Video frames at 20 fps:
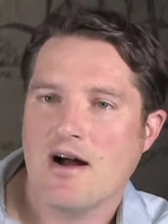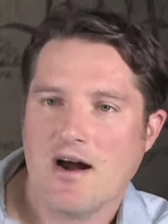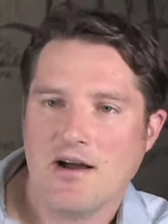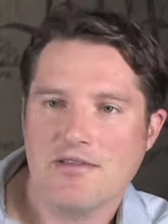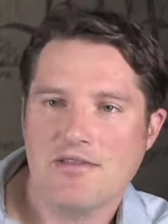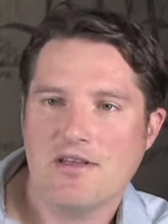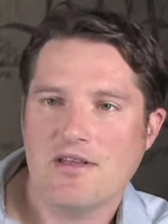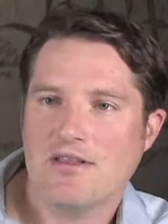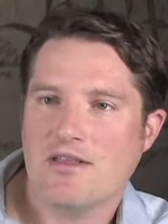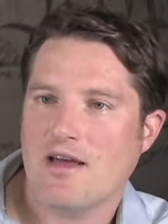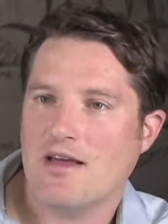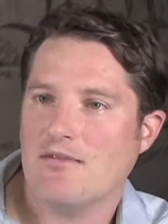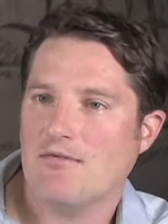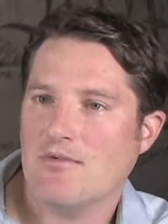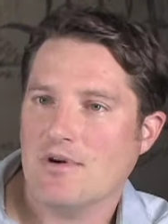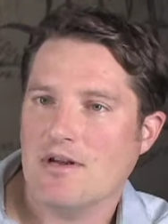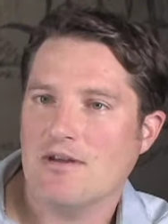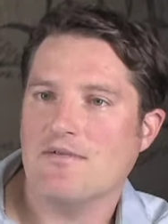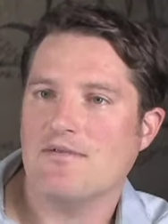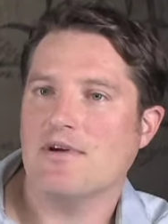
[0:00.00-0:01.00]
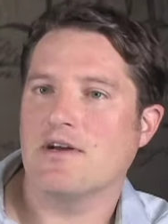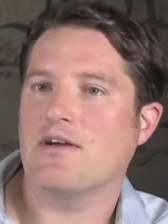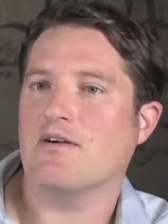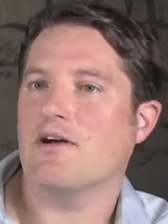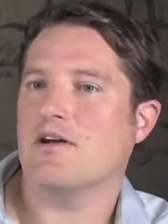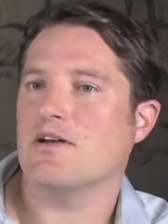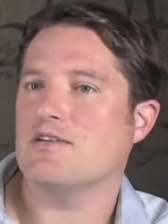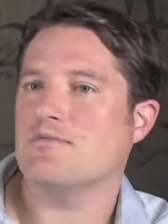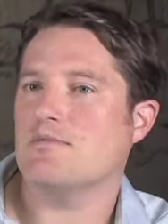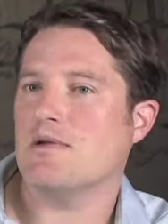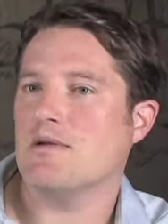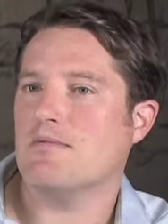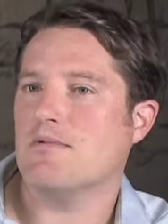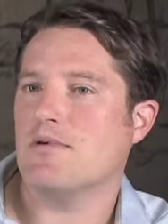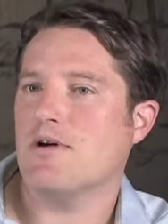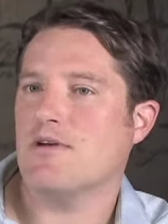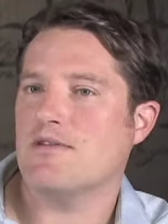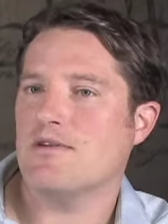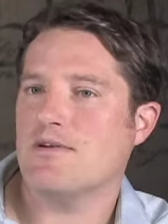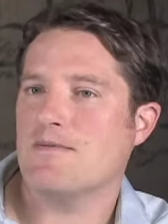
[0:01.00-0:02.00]
I think that reinvigorates
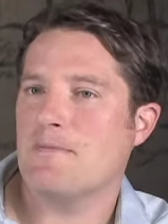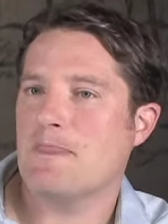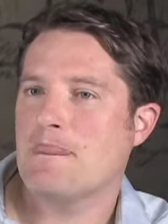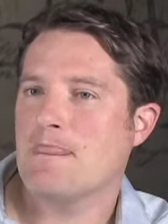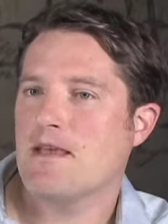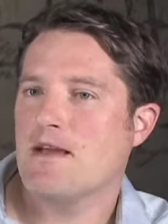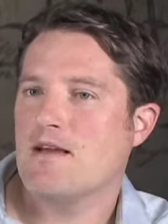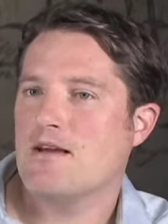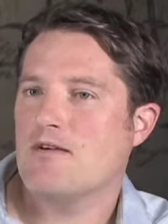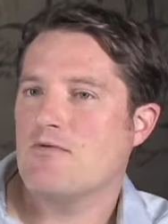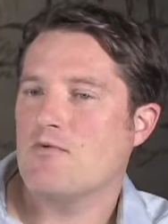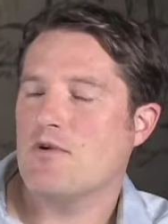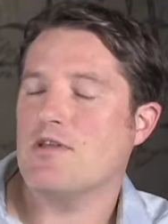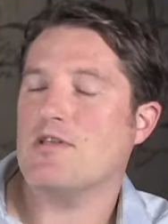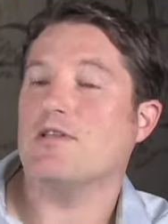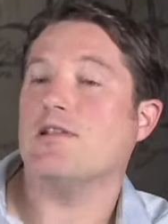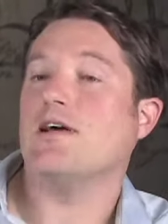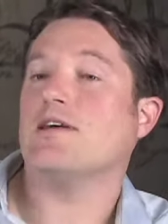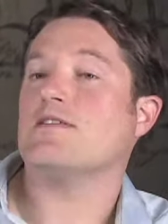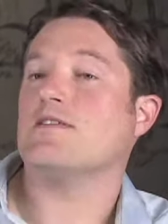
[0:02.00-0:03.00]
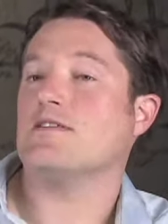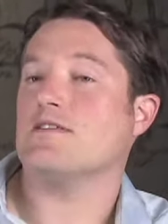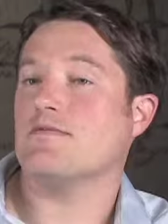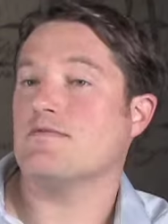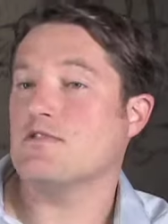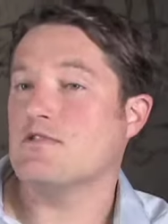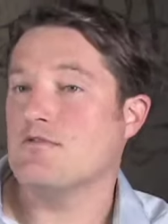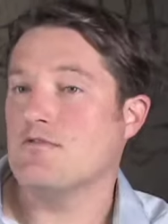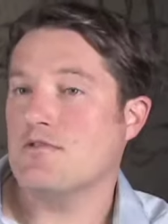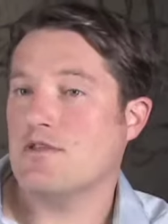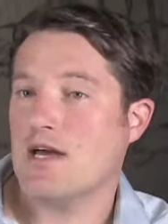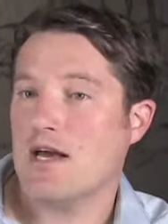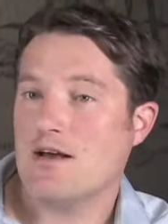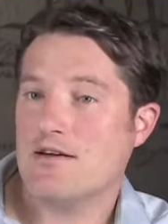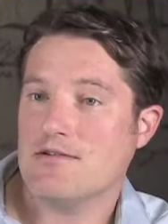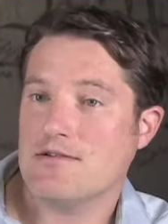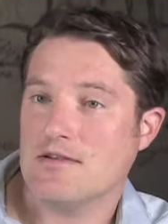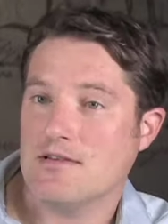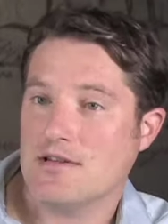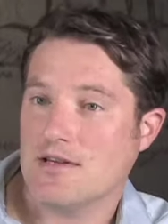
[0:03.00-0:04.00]
people. I think one of the lessons of
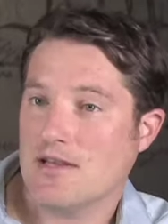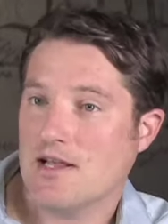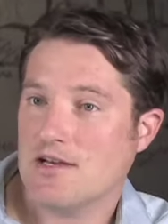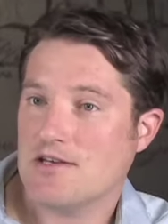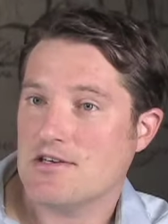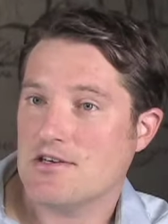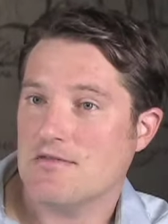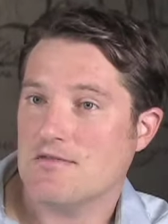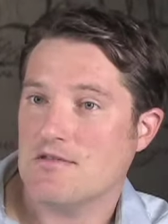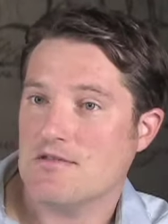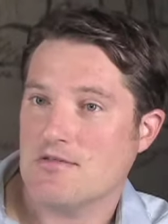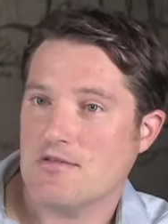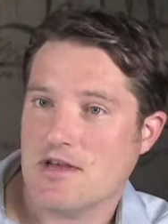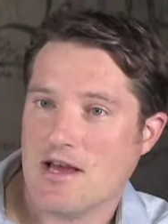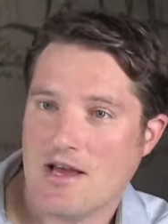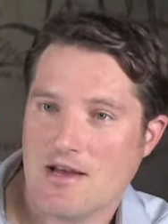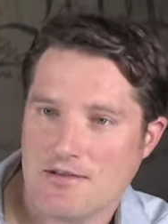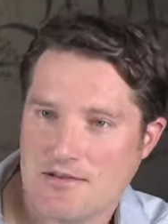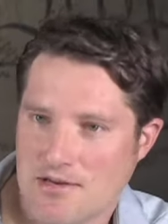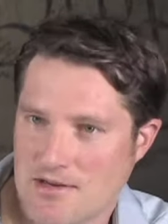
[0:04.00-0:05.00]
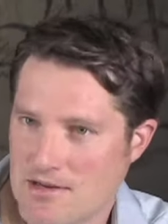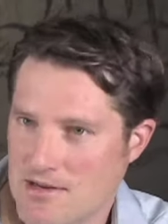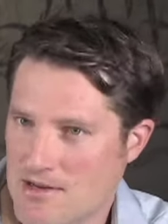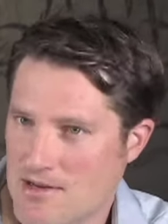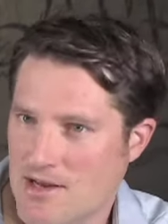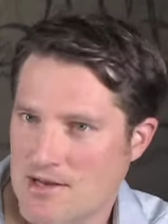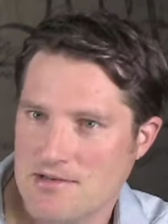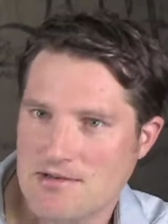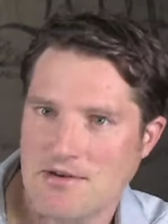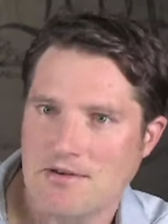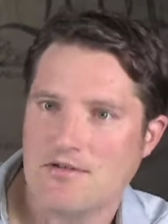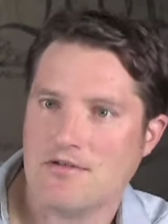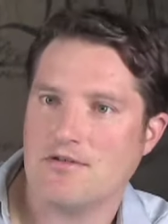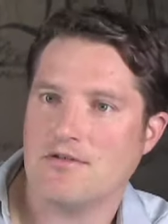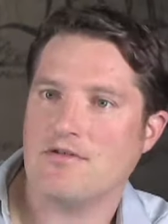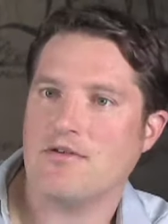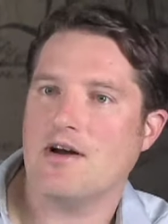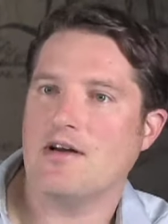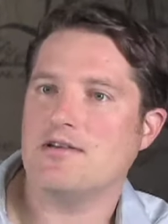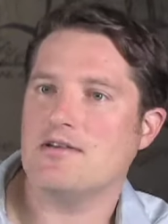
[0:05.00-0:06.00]
2000, the election of 2000 and the constitutional
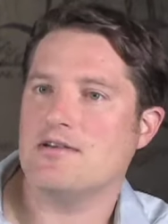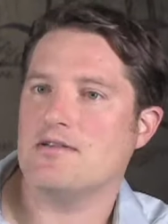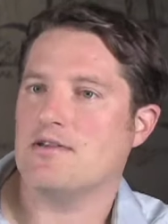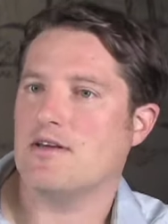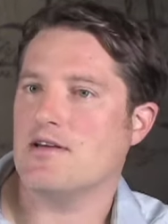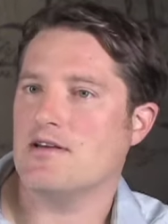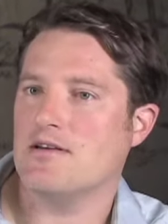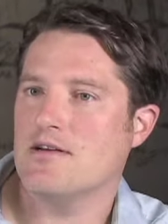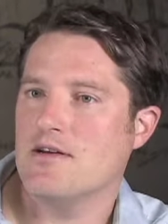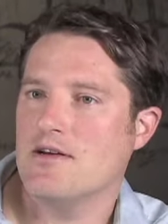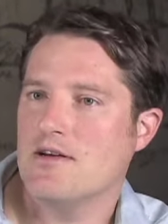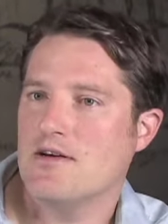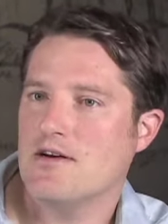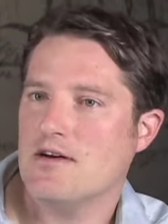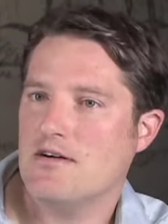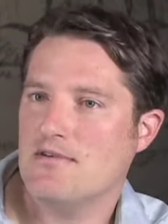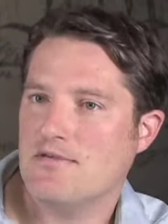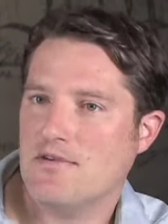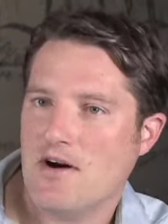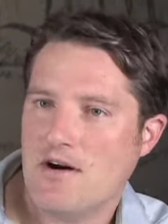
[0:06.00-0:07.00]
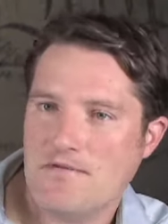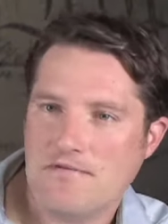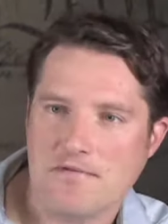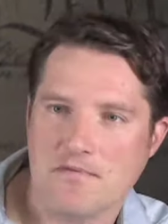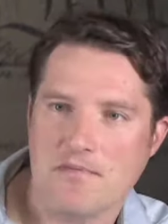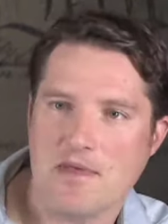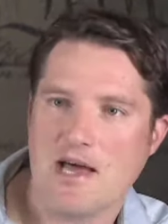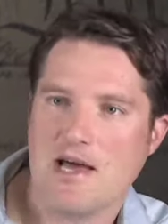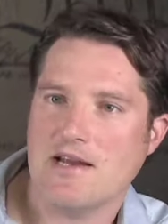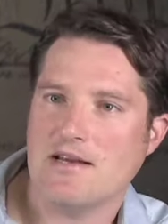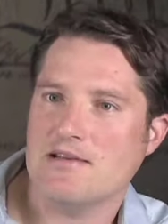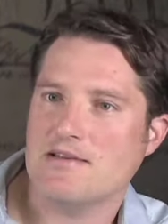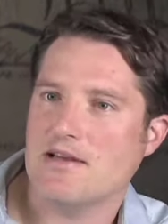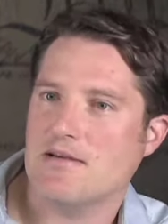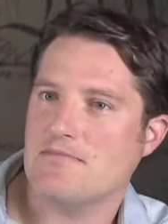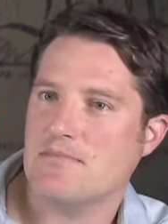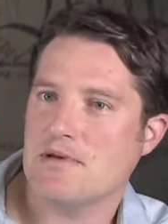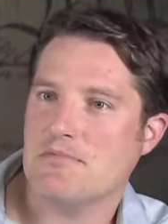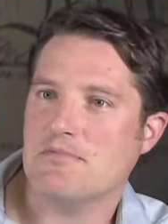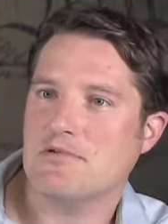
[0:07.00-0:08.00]
crisis that evolved from that is
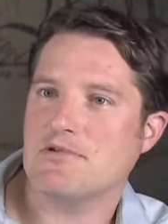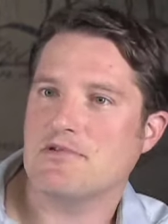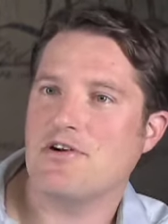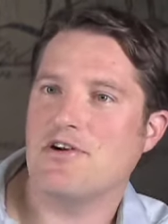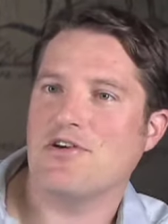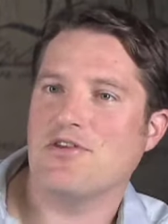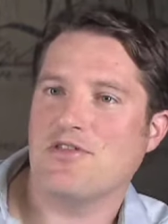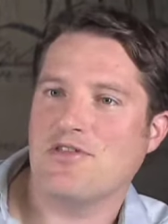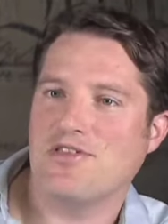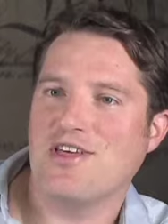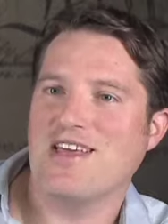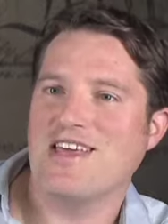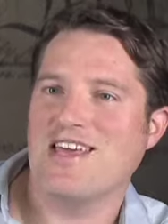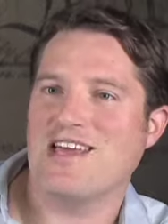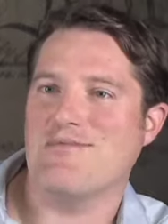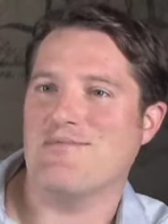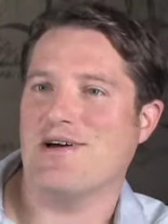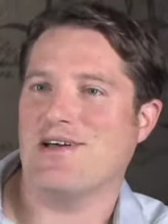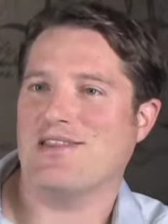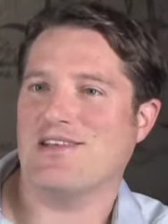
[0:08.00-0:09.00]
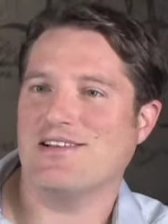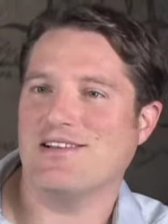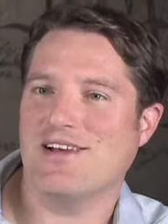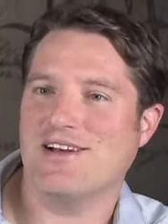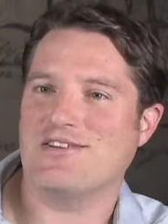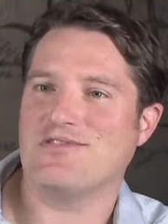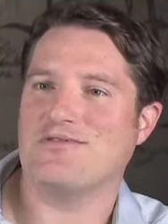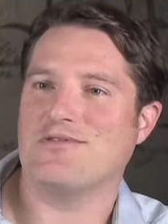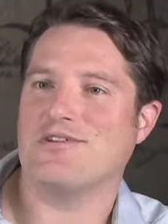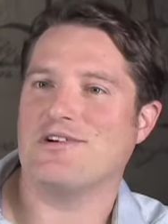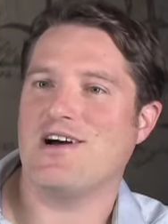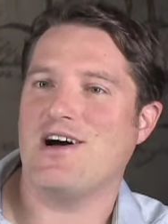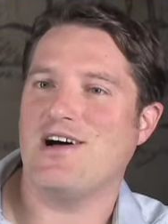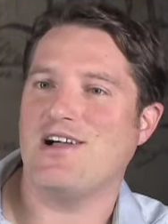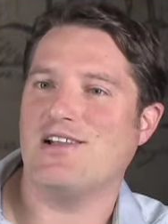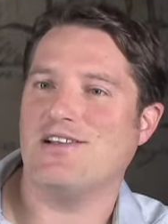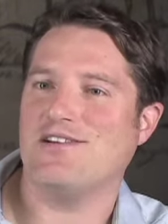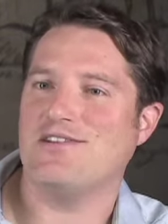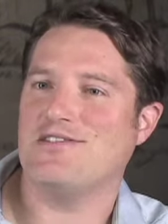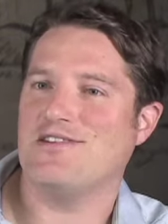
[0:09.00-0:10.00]
that people started thinking about the Electoral
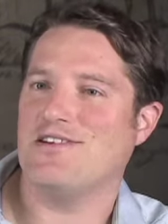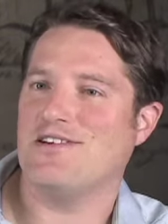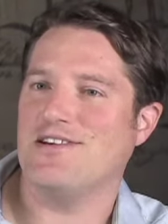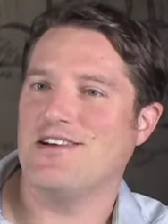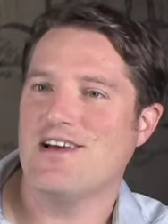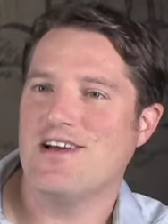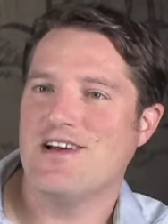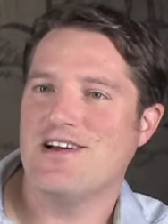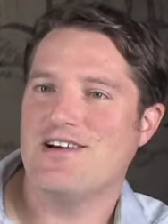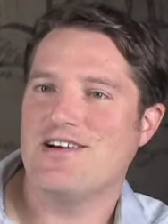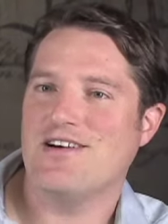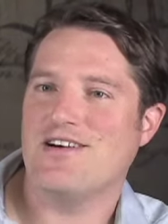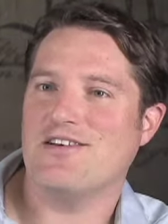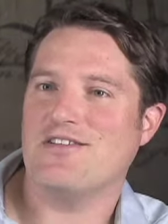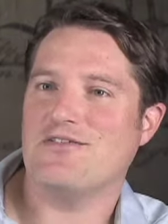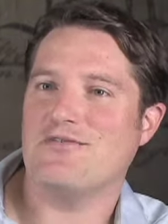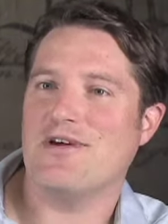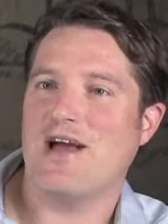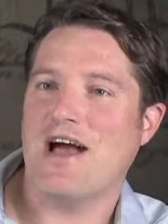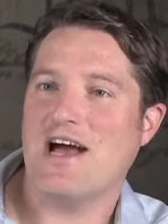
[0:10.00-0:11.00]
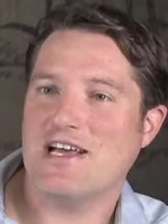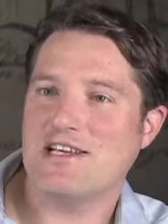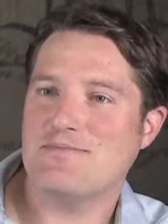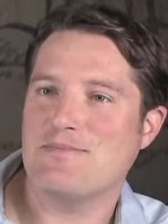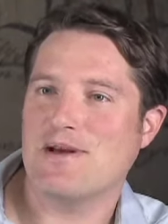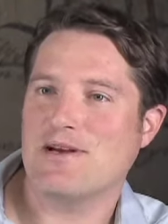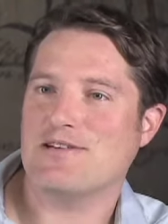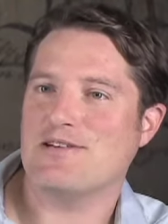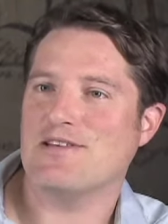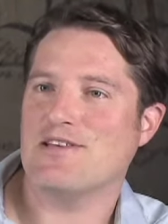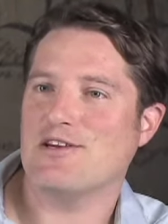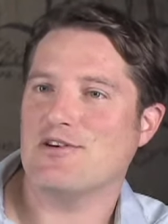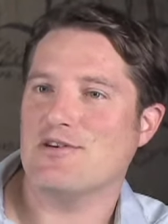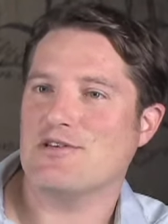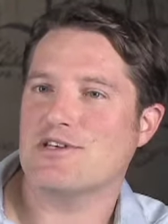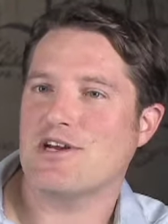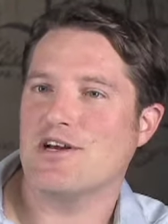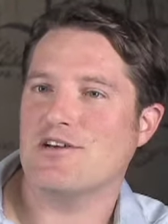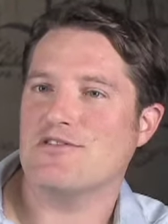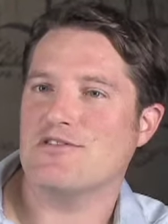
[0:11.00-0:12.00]
College and other aspects of the
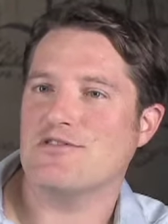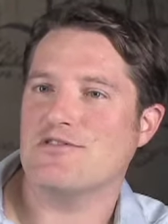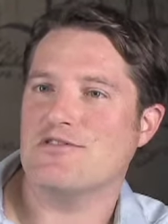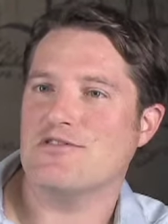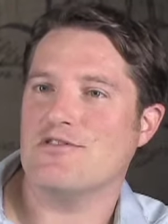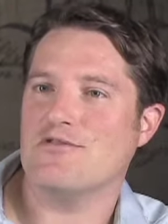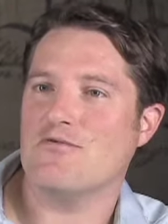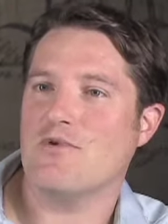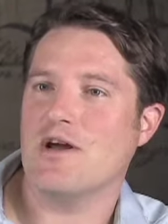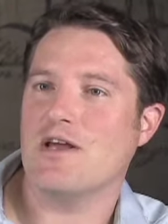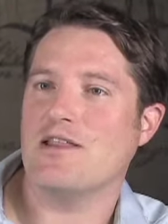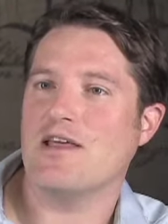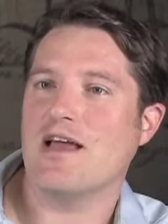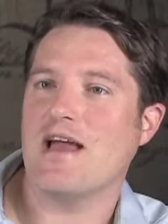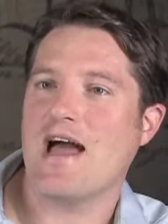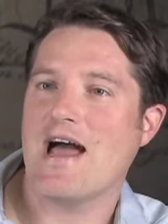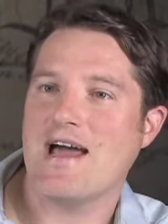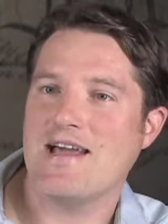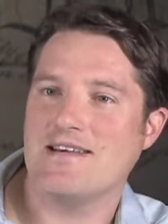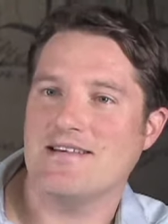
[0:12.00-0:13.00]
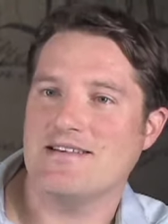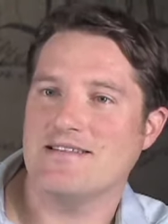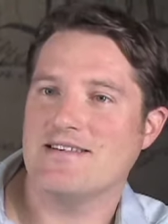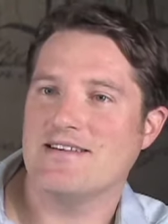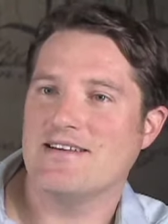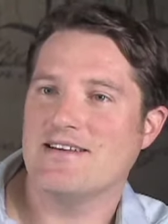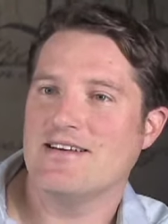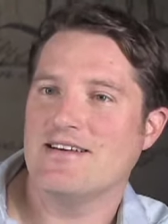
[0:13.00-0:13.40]
U.S. Constitution the way they hadn't.